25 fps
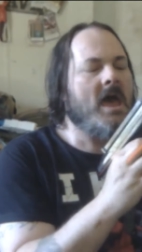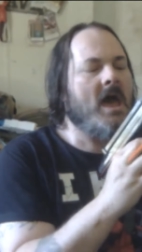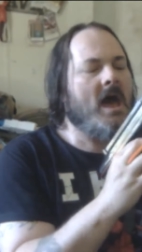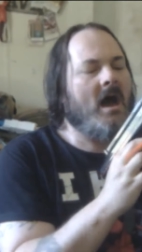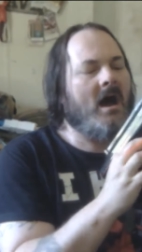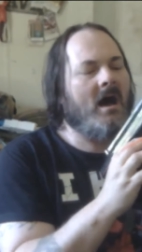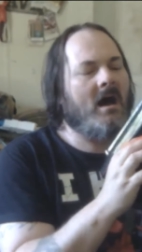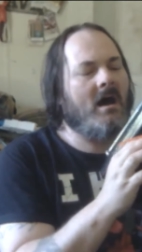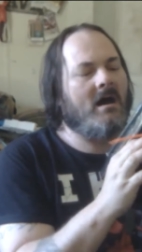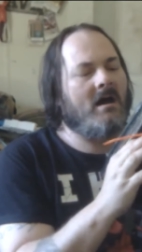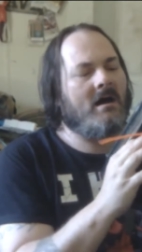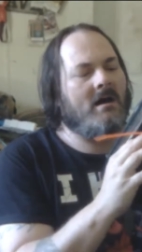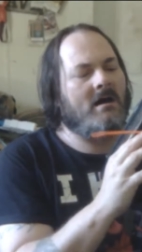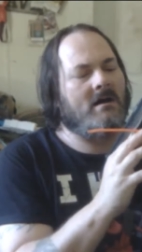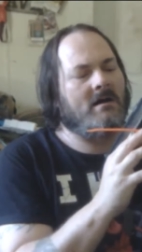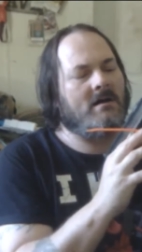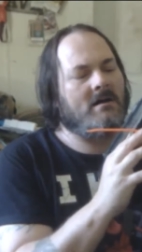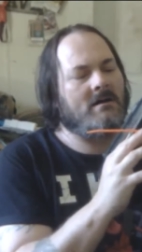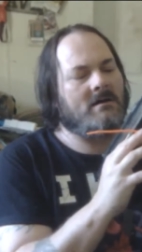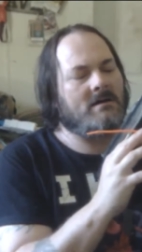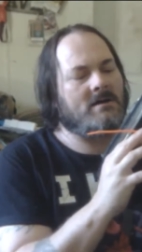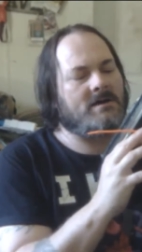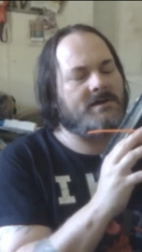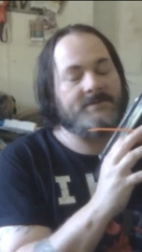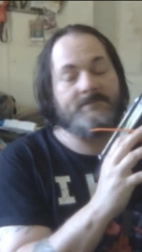
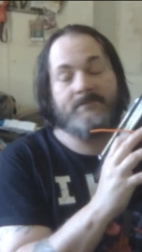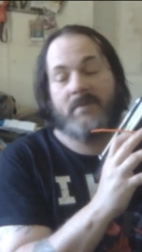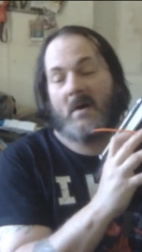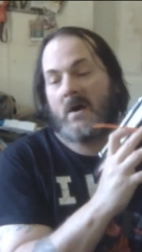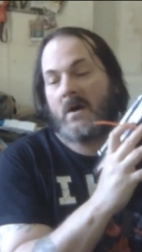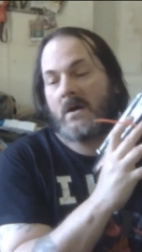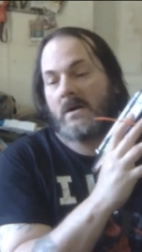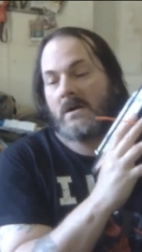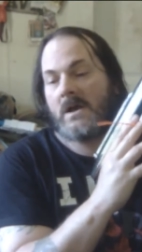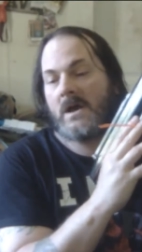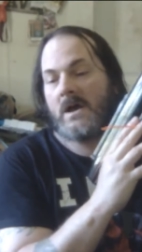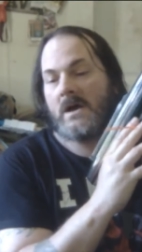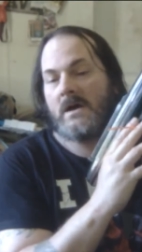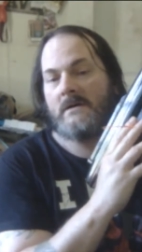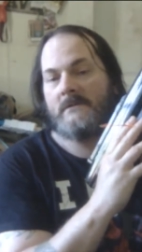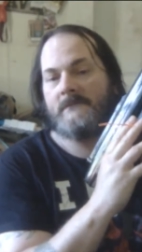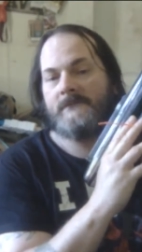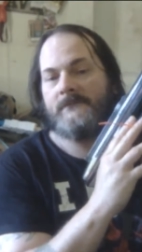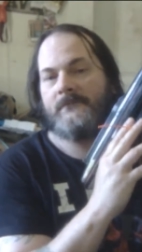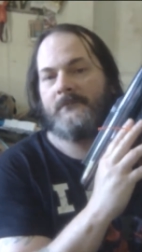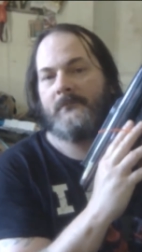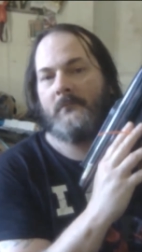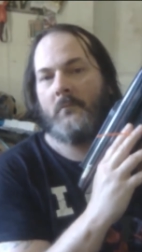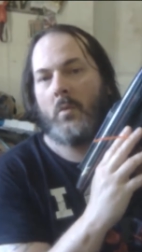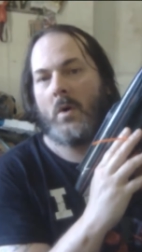Because part of
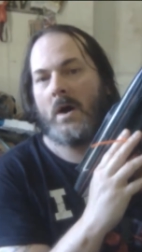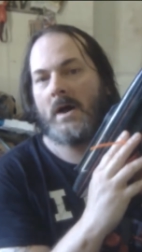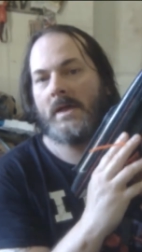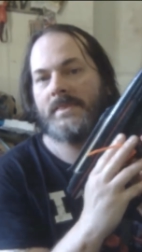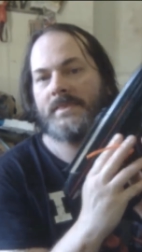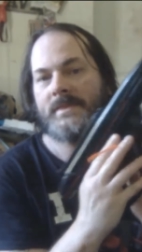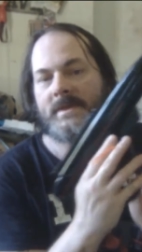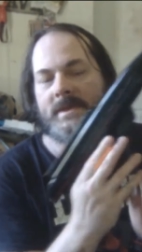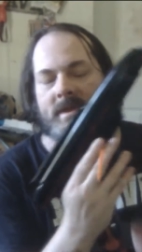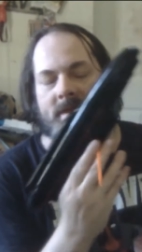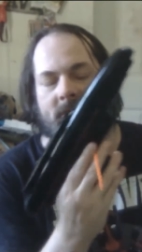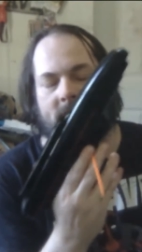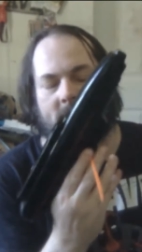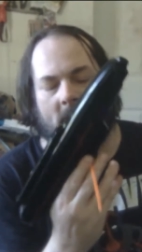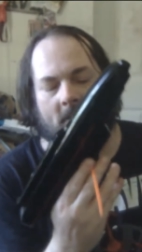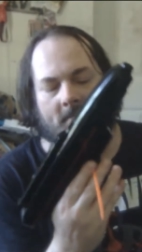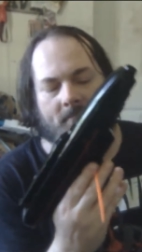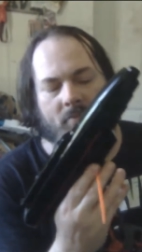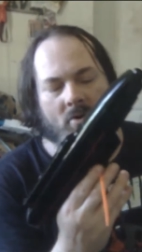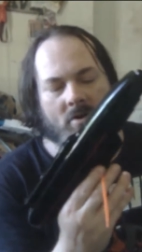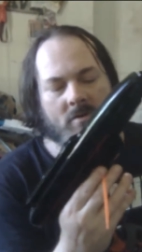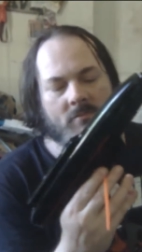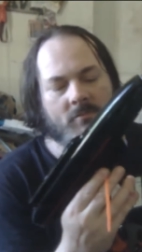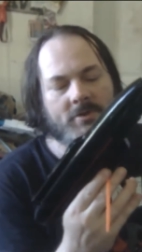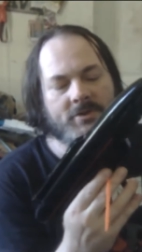what
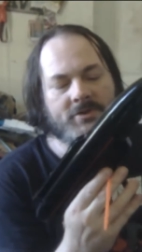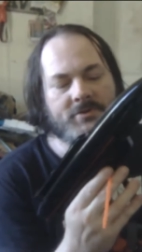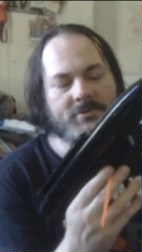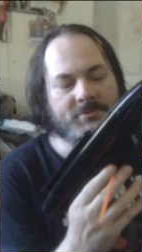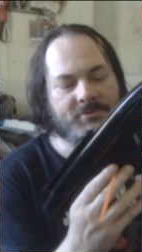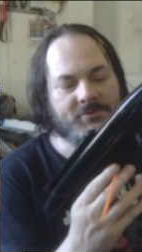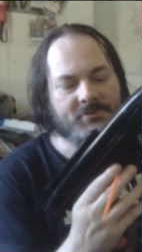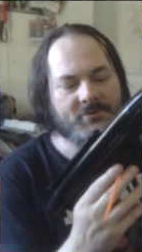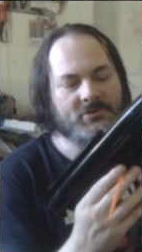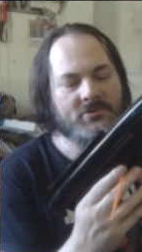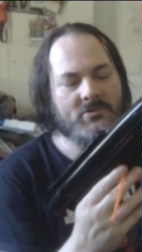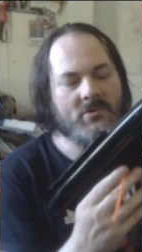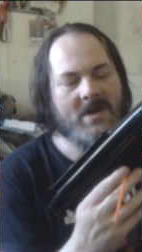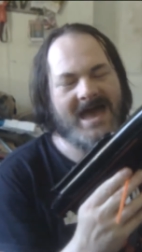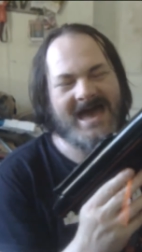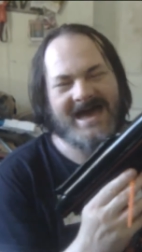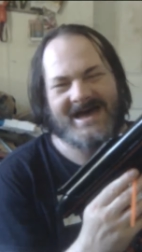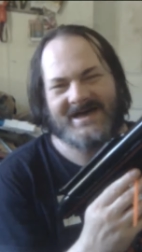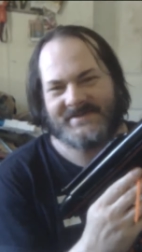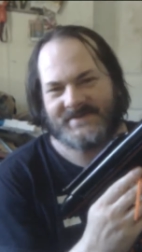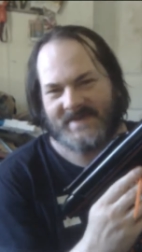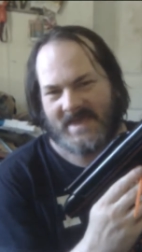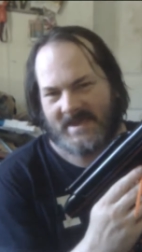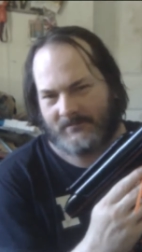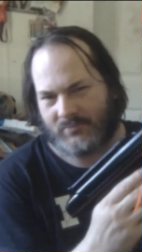you do
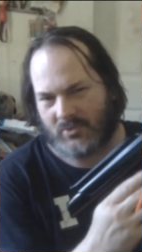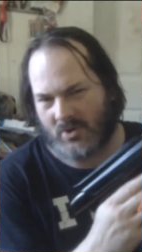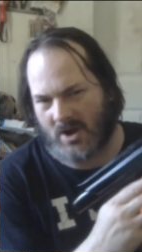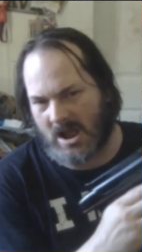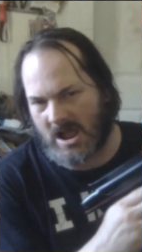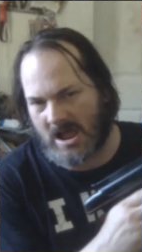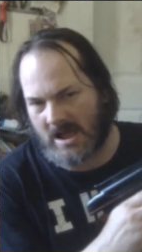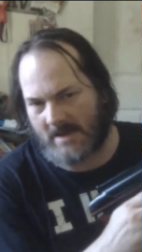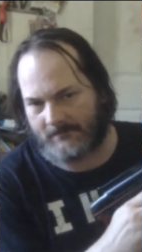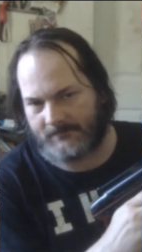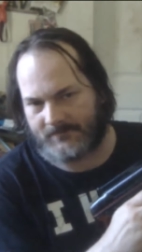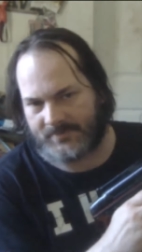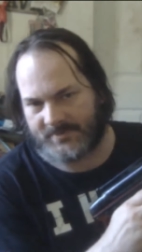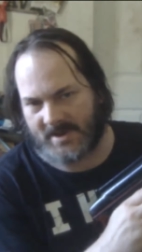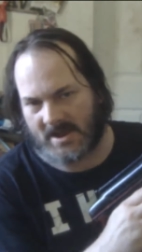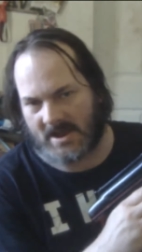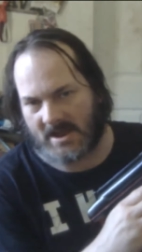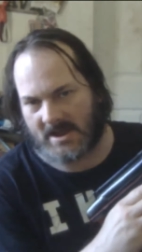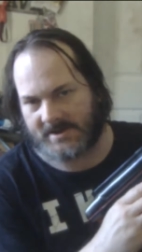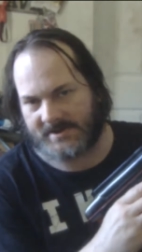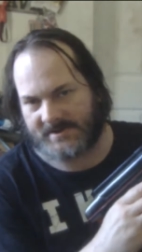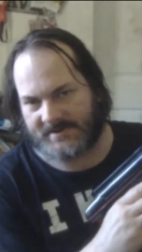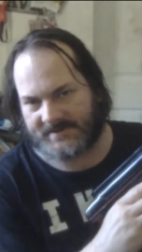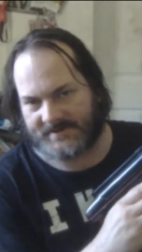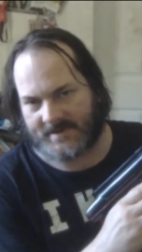as a prop
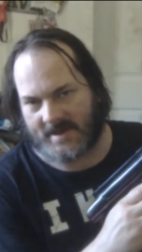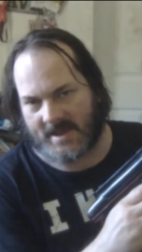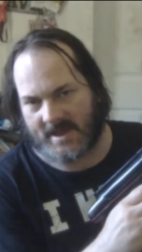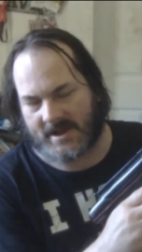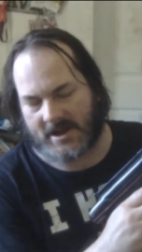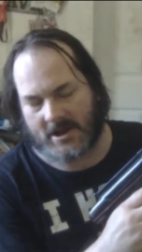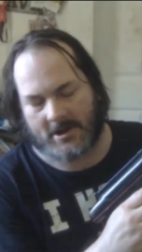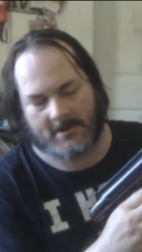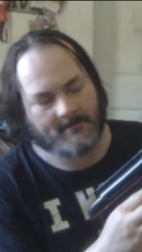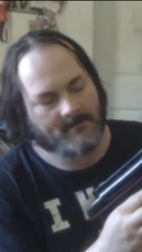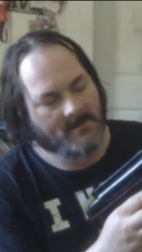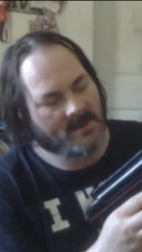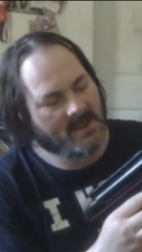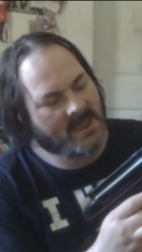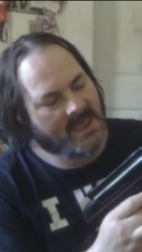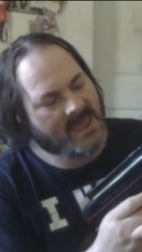designer